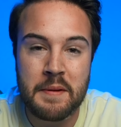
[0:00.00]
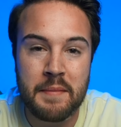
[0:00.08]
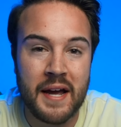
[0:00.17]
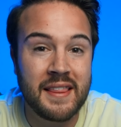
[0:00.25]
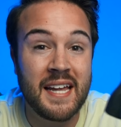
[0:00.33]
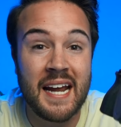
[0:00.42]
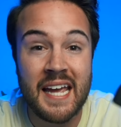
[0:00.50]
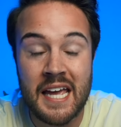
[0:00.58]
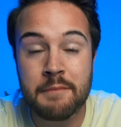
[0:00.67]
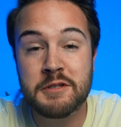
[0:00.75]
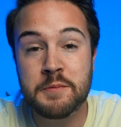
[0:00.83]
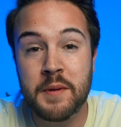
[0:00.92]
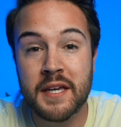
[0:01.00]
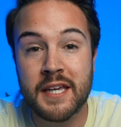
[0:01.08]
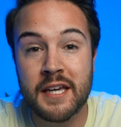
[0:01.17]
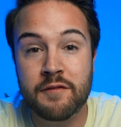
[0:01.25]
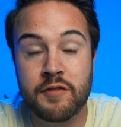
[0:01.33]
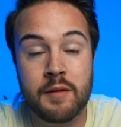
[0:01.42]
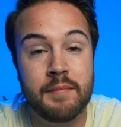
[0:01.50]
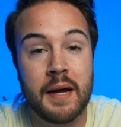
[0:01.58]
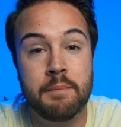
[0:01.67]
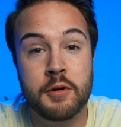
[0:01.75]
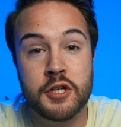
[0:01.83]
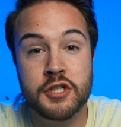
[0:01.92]
in mind that I am speaking from my
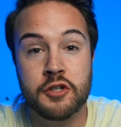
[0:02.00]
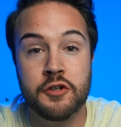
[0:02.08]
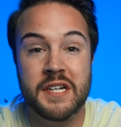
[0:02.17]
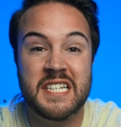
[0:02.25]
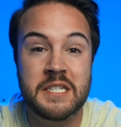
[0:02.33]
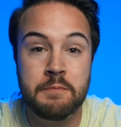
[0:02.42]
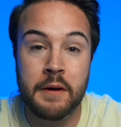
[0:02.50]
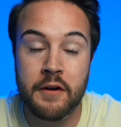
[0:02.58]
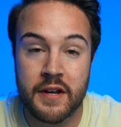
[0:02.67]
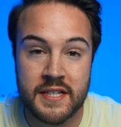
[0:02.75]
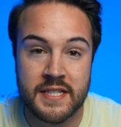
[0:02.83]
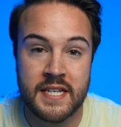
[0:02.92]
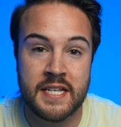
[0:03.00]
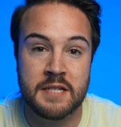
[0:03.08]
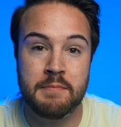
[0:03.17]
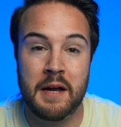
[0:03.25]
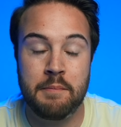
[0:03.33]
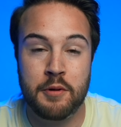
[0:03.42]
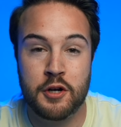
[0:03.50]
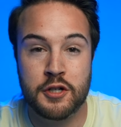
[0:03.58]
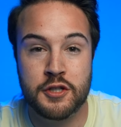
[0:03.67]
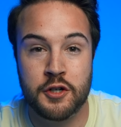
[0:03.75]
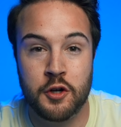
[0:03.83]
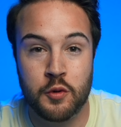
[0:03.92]
personal experiences, my
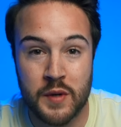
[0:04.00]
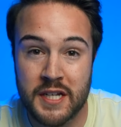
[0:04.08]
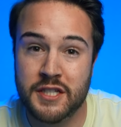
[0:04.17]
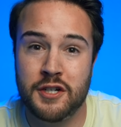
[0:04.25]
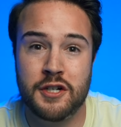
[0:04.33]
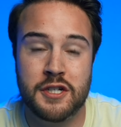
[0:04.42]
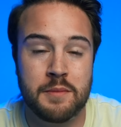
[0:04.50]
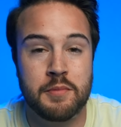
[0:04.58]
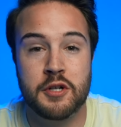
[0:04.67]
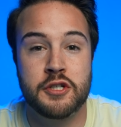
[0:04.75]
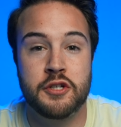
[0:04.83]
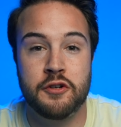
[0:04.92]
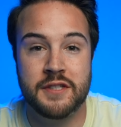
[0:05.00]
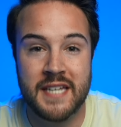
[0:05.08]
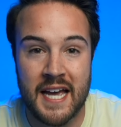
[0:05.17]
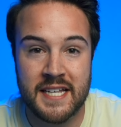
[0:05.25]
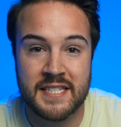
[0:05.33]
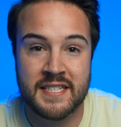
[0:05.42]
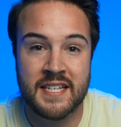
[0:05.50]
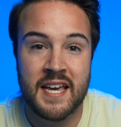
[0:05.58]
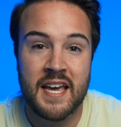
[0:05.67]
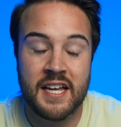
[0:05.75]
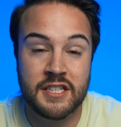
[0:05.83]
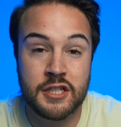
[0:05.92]
personal research and personal tests.
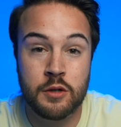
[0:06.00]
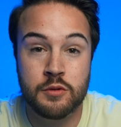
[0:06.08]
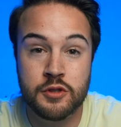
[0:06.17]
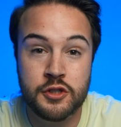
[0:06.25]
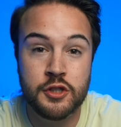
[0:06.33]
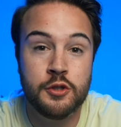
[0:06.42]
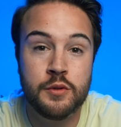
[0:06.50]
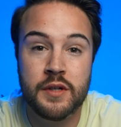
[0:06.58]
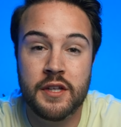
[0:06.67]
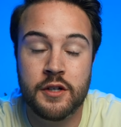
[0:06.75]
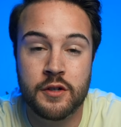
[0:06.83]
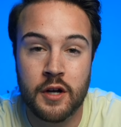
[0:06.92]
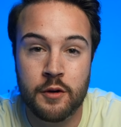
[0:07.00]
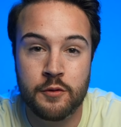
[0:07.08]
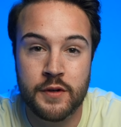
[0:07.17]
And so do your own